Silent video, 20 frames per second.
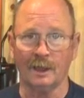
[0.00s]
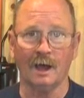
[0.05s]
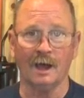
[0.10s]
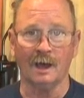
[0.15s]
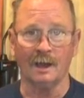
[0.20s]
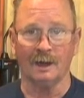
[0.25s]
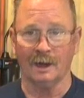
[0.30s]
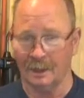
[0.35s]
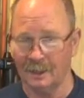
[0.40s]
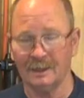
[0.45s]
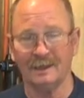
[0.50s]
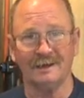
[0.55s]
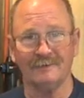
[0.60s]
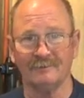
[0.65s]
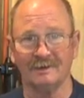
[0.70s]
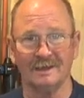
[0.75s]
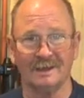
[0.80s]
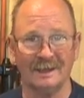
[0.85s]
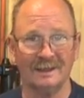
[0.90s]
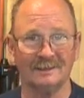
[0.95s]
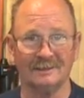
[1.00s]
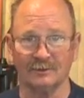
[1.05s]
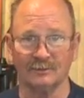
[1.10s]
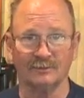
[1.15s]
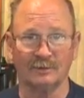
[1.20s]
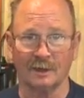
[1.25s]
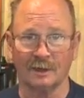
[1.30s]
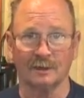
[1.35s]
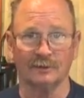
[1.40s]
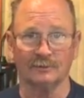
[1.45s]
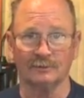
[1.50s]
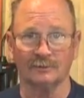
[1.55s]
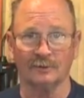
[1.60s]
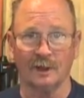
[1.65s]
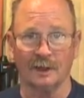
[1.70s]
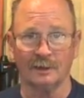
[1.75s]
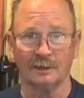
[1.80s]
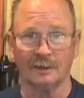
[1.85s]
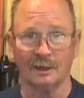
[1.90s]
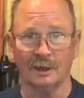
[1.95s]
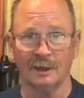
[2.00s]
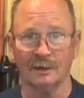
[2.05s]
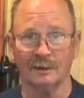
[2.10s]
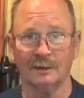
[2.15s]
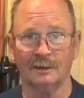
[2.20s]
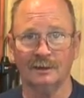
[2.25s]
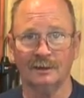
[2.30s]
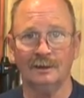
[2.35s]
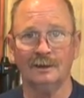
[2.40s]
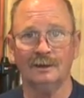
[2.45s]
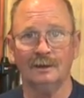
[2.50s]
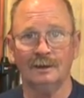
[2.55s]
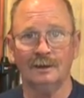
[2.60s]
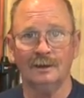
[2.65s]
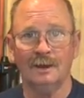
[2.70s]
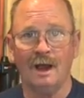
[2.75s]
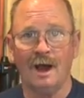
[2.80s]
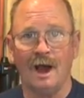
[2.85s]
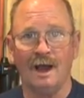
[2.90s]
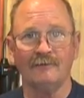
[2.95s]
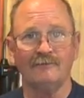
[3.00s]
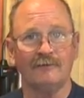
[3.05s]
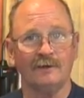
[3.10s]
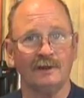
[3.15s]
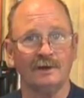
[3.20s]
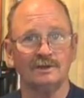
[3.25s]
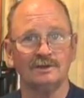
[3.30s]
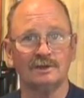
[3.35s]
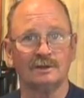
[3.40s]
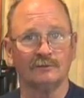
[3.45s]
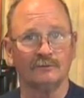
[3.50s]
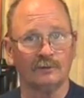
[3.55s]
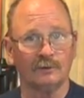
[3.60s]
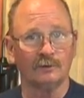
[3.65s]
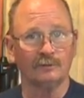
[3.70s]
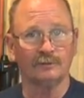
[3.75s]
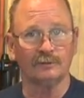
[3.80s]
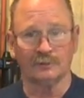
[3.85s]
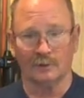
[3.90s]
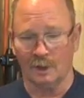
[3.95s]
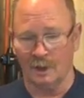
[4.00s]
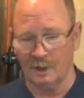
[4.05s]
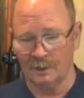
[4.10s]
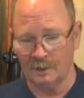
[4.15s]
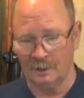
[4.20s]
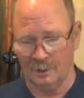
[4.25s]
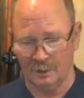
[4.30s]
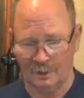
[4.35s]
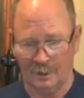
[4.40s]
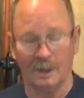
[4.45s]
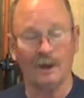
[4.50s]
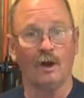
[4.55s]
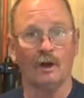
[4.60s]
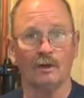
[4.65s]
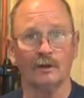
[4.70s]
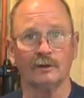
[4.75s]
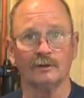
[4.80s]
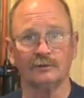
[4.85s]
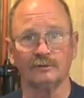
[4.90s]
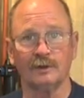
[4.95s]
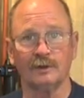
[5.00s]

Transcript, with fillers: cut. I didn't even get the second slot cut. I finished the first slot and all of the